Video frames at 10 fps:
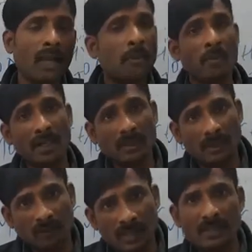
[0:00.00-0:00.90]
Because
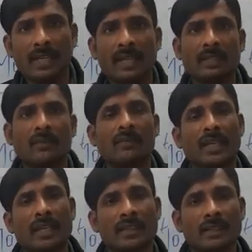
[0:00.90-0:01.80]
of this kind of
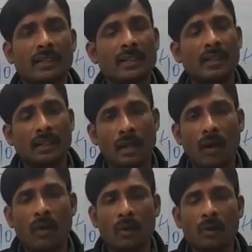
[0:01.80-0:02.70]
thing,
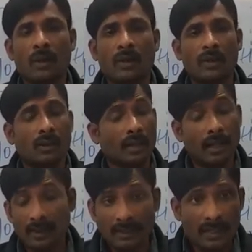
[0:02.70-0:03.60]
now at
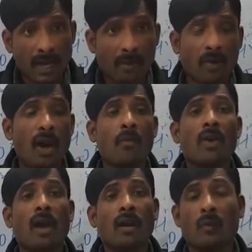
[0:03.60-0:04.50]
the time
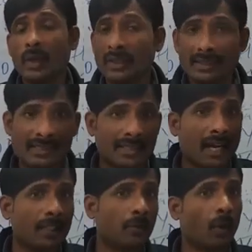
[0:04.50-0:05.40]
Ramlal went
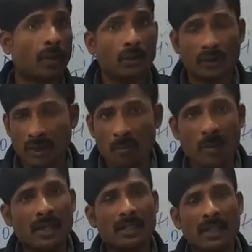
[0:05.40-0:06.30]
inside, brought some
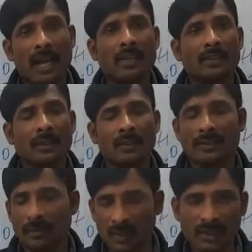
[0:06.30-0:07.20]
money, and then
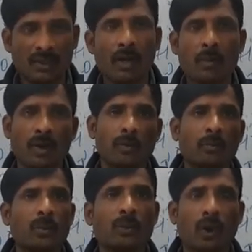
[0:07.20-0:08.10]
with turban
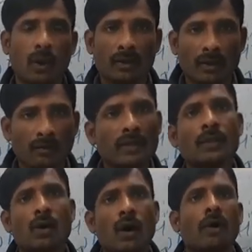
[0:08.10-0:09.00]
put on the feet
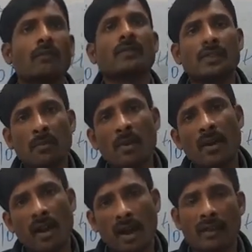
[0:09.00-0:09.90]
of
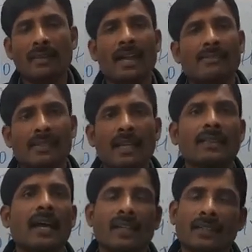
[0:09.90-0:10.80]
Visambarnath and said
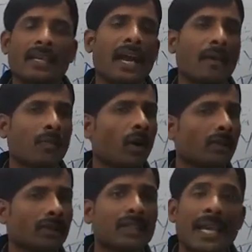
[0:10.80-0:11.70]
that I am
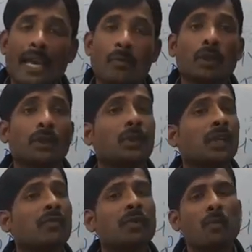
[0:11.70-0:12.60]
not able to
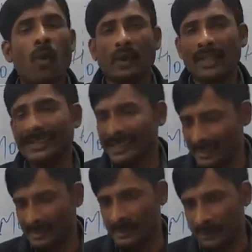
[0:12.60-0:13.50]
give you more than
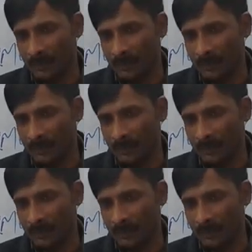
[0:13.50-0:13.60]
this.